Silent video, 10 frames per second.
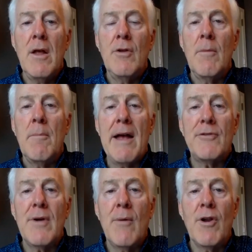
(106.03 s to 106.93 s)

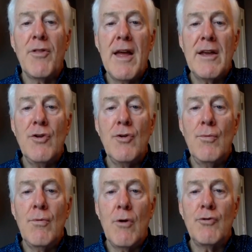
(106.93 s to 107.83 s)
Pastor, I want to thank
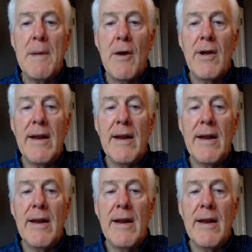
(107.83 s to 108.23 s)
you, Rosemary,